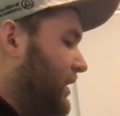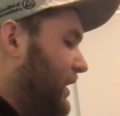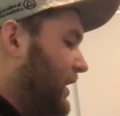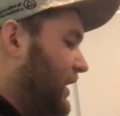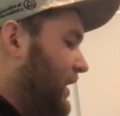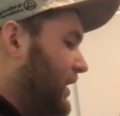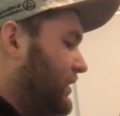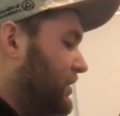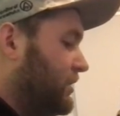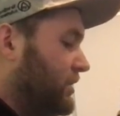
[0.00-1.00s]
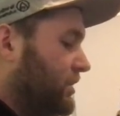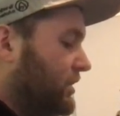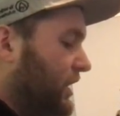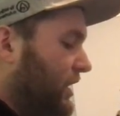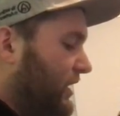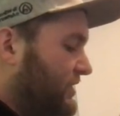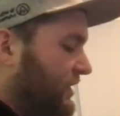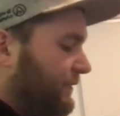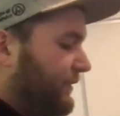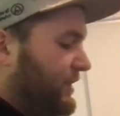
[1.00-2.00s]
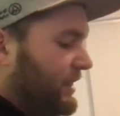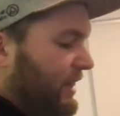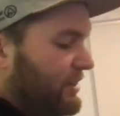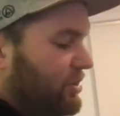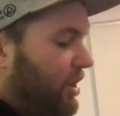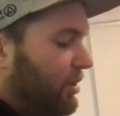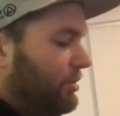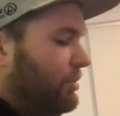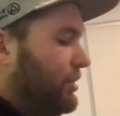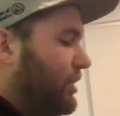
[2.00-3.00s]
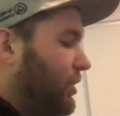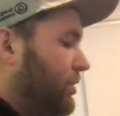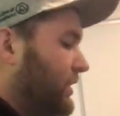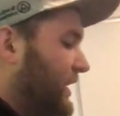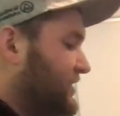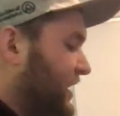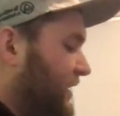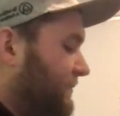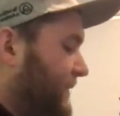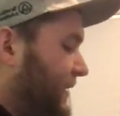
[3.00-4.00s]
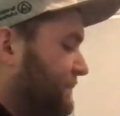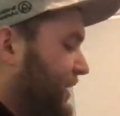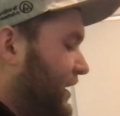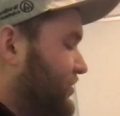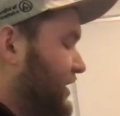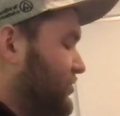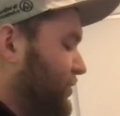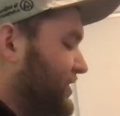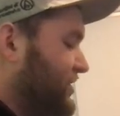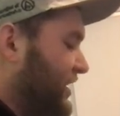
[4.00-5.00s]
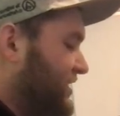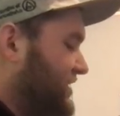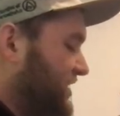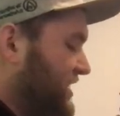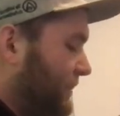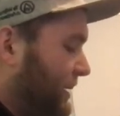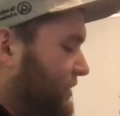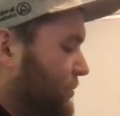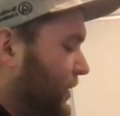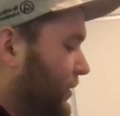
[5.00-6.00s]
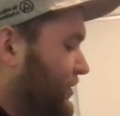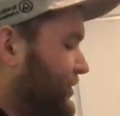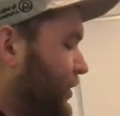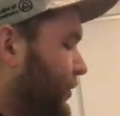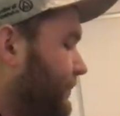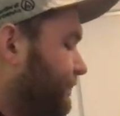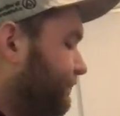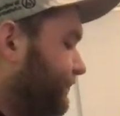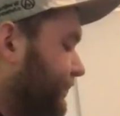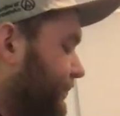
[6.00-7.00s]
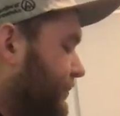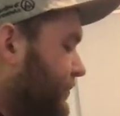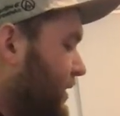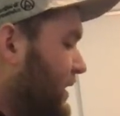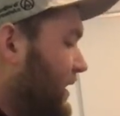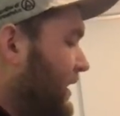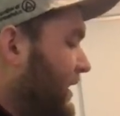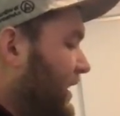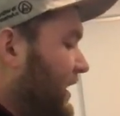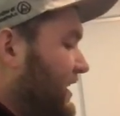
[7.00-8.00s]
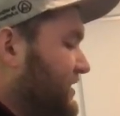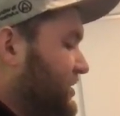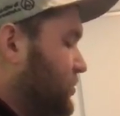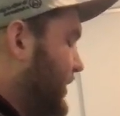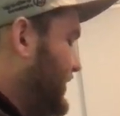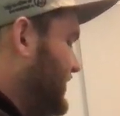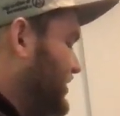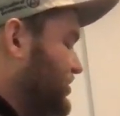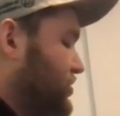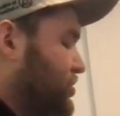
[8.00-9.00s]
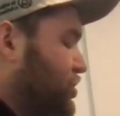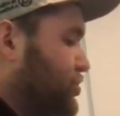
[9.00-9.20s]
And yeah, that's it. 15 cards. Oh no, last card, Chaos Angel. This guy did come up as well, so easiest way is 2